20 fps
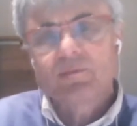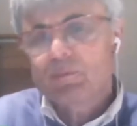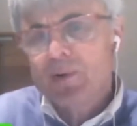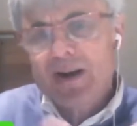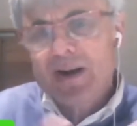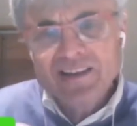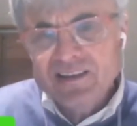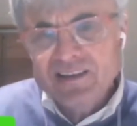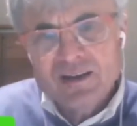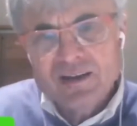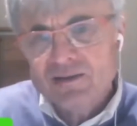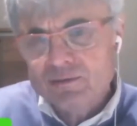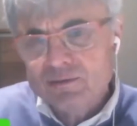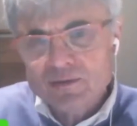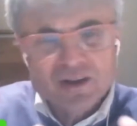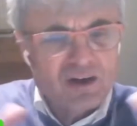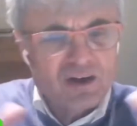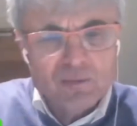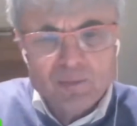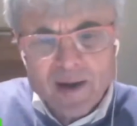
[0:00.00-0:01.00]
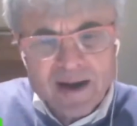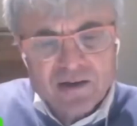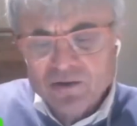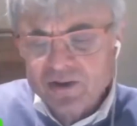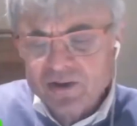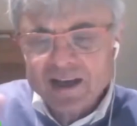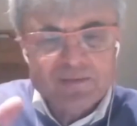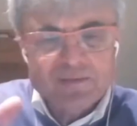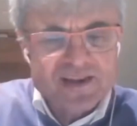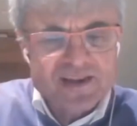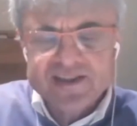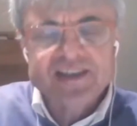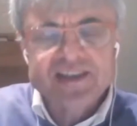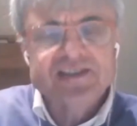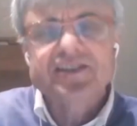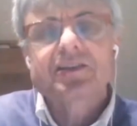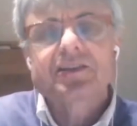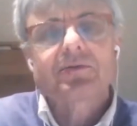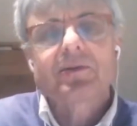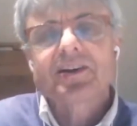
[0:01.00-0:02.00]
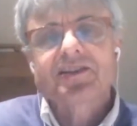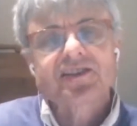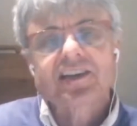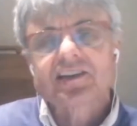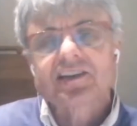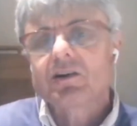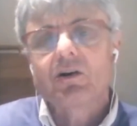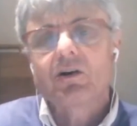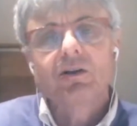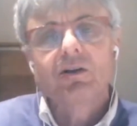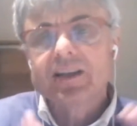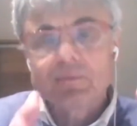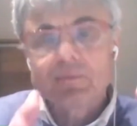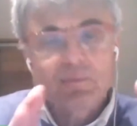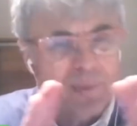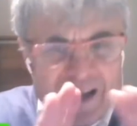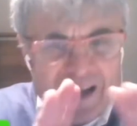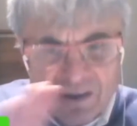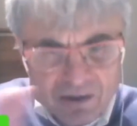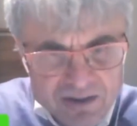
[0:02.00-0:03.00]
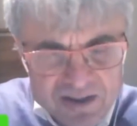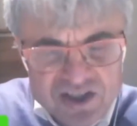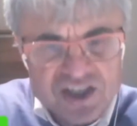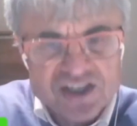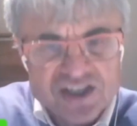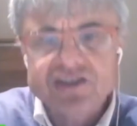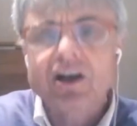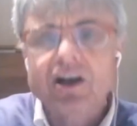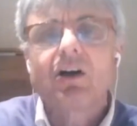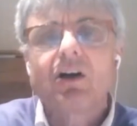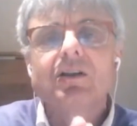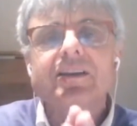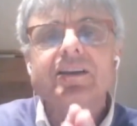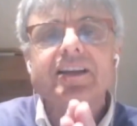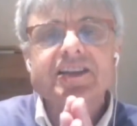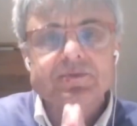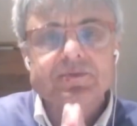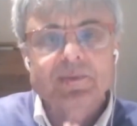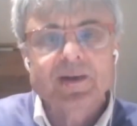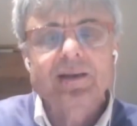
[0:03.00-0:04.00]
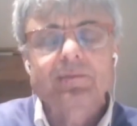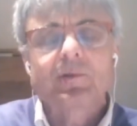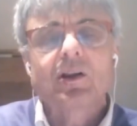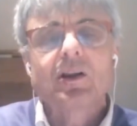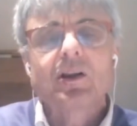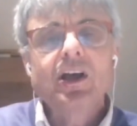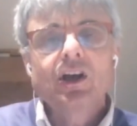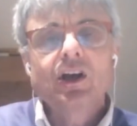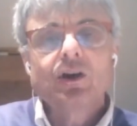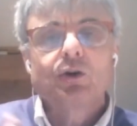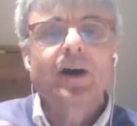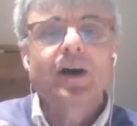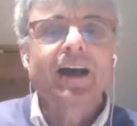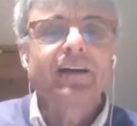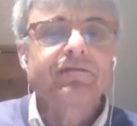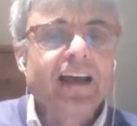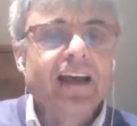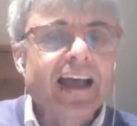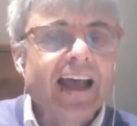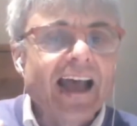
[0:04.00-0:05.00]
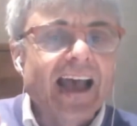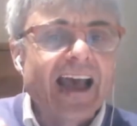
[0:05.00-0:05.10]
plenty of, biochemists, etc., all the biologists, all these people who have